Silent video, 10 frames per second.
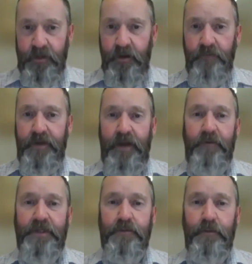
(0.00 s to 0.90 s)
of that
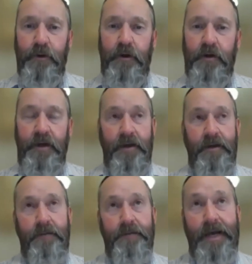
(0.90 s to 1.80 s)
reservoir,
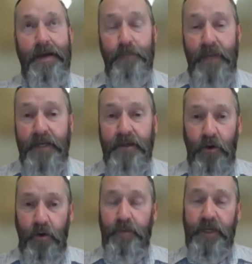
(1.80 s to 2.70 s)
and that may
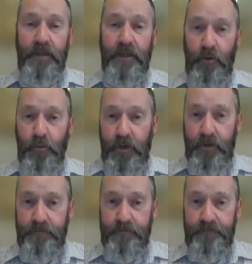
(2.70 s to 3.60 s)
not be the owner.
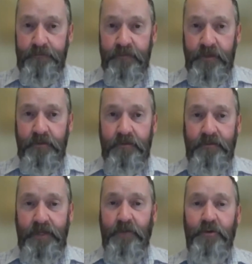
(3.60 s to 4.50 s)

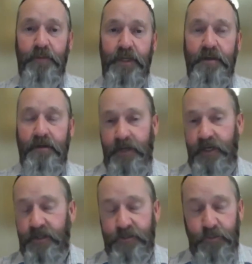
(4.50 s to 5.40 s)
That could be,
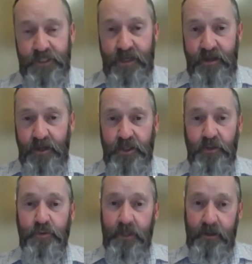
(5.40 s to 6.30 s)
as we say, a
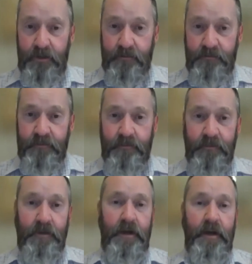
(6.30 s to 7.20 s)
user.
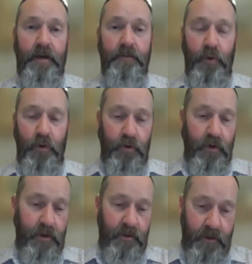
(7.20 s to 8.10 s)
Or
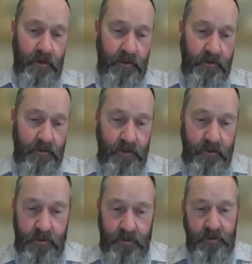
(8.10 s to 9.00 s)

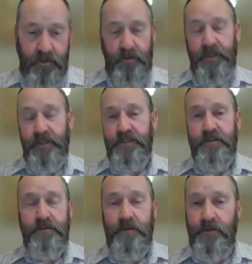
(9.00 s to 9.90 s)
a lease,
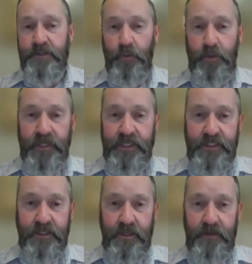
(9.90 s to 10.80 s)
you know, someone
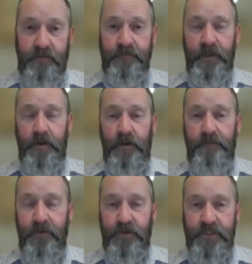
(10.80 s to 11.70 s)
leasing it
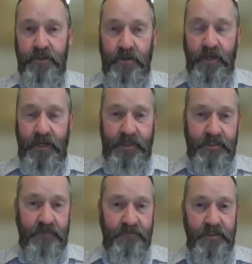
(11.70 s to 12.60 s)
for a certain
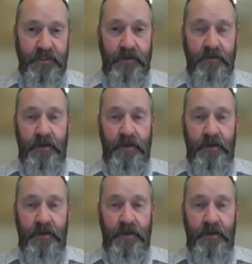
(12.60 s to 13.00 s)
activity.